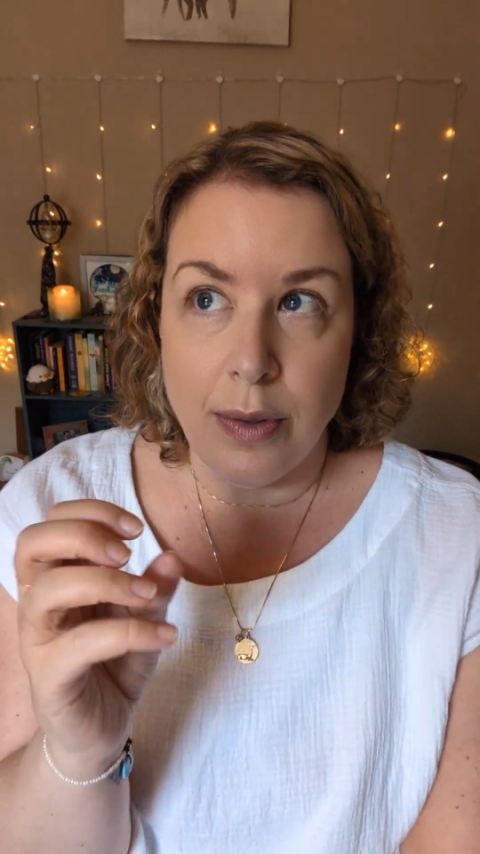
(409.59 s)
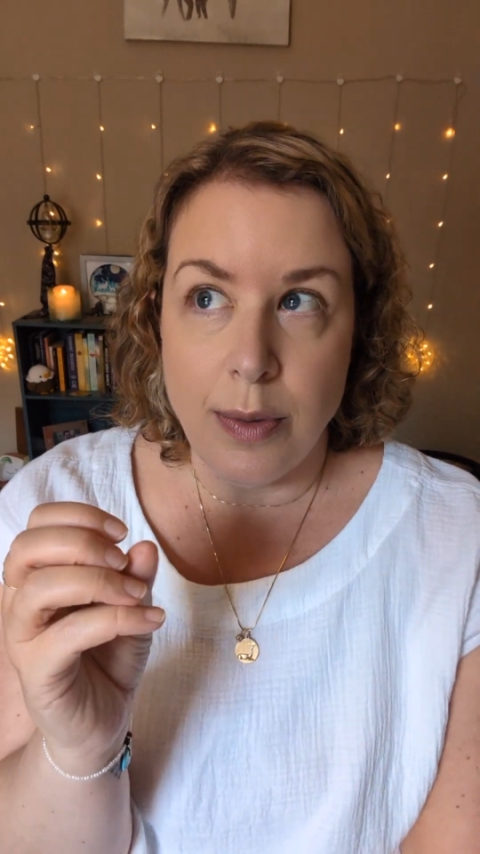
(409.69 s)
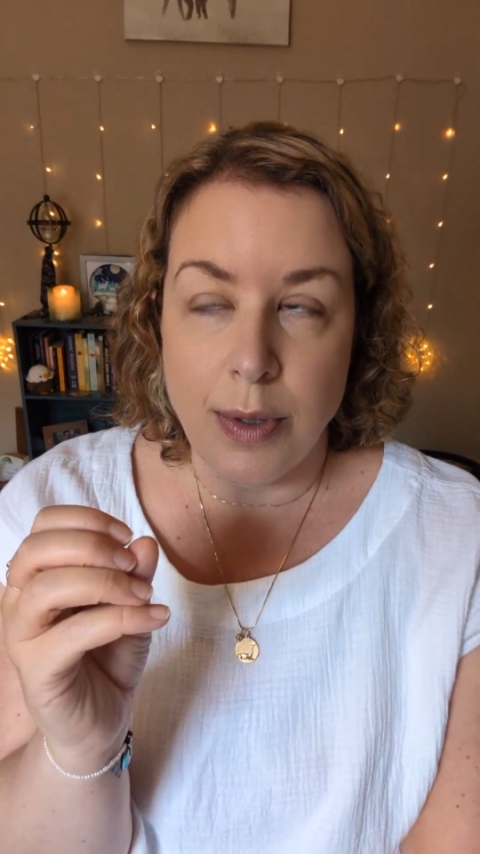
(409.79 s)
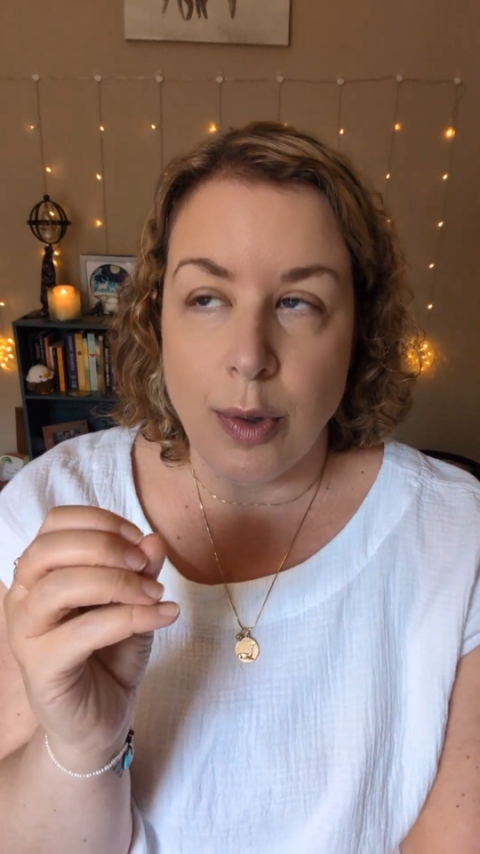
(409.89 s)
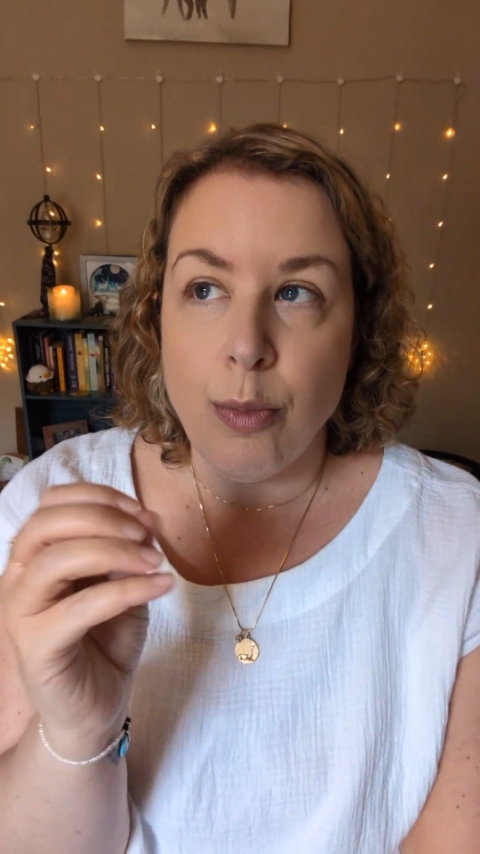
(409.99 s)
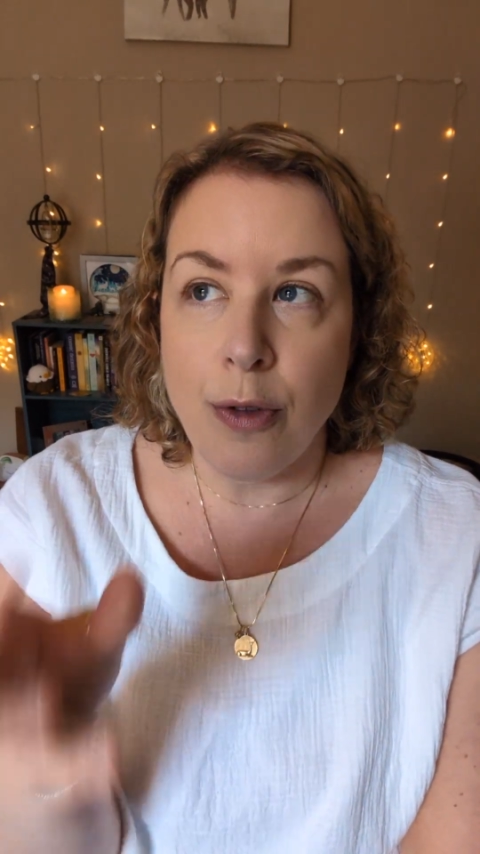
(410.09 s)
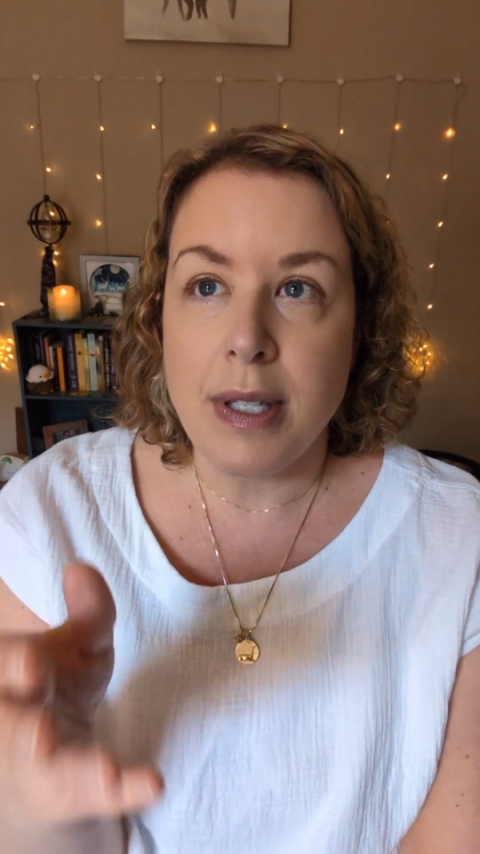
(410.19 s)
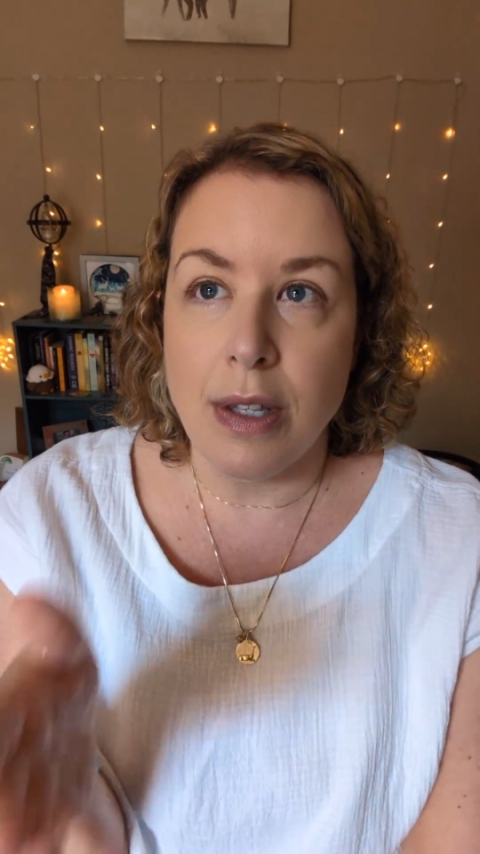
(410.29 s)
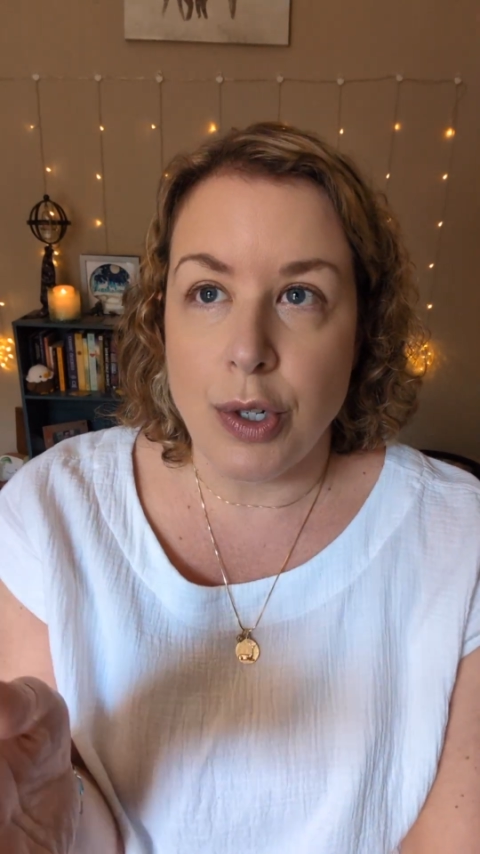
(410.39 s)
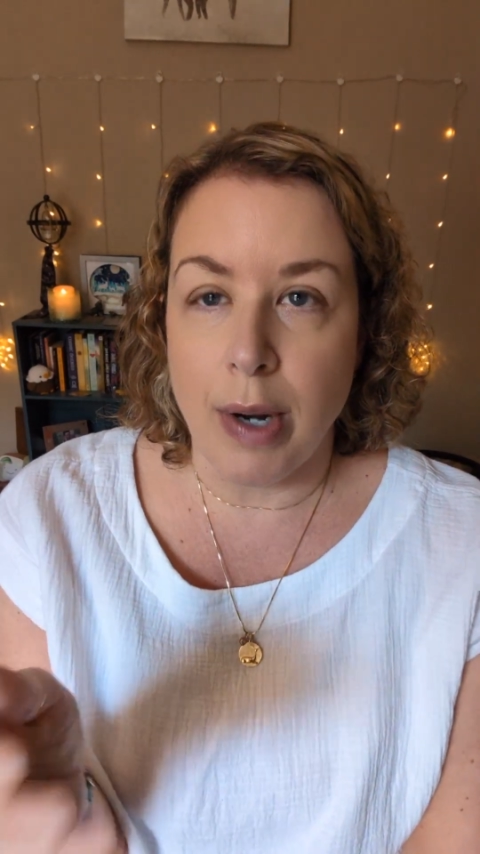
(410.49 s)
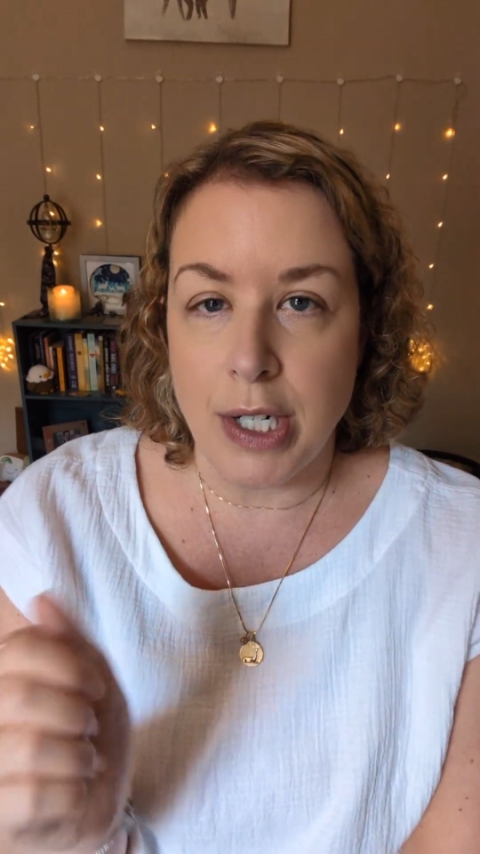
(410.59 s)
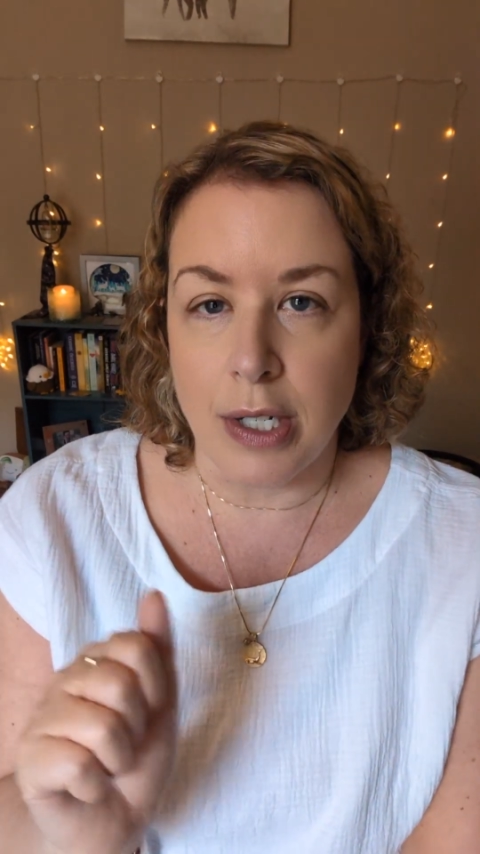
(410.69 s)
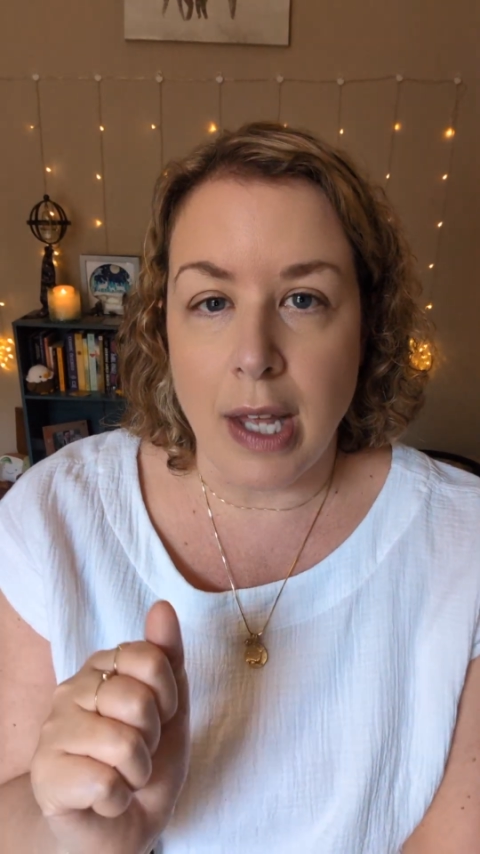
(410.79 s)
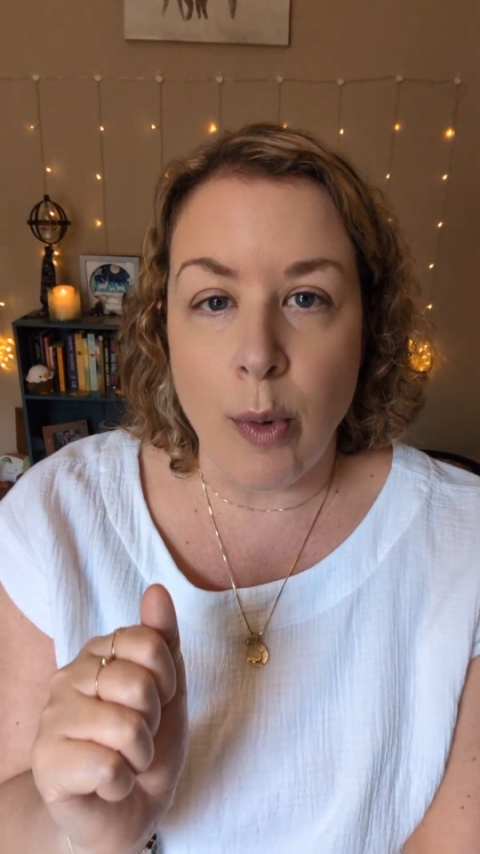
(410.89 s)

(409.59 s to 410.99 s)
sort of move us in the direction that